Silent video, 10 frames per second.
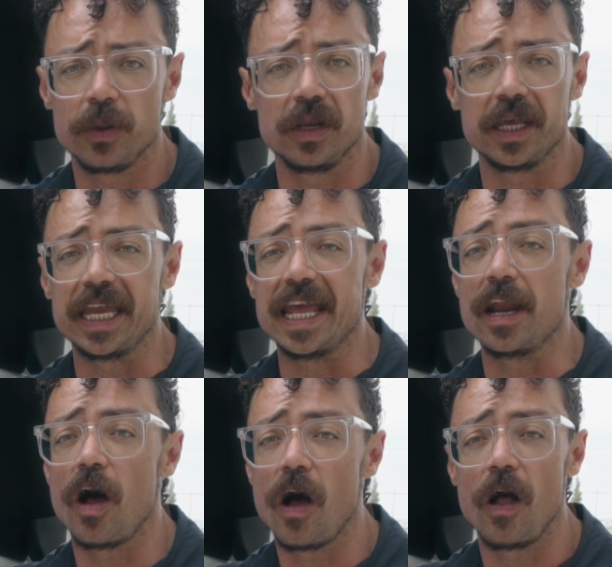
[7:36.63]
pulling in
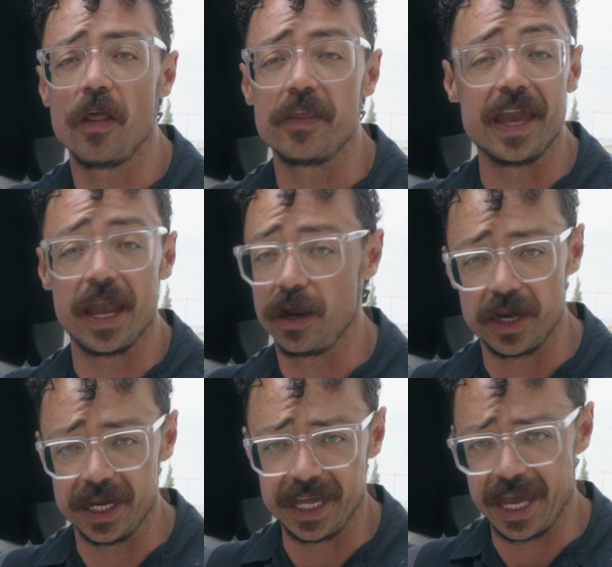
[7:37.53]
all the air
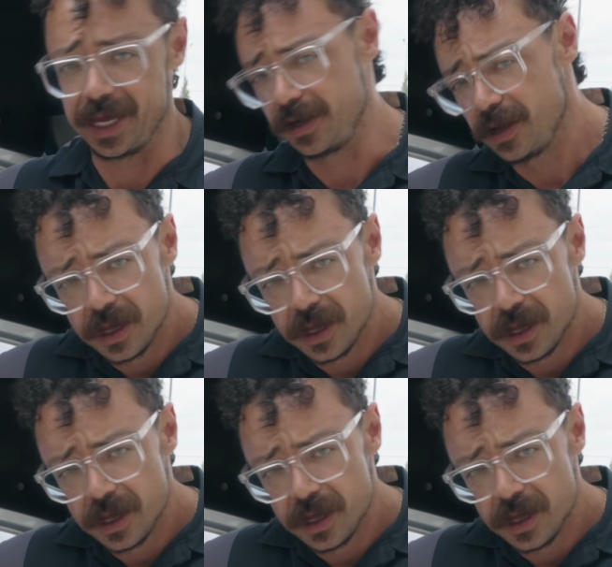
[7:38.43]
it can.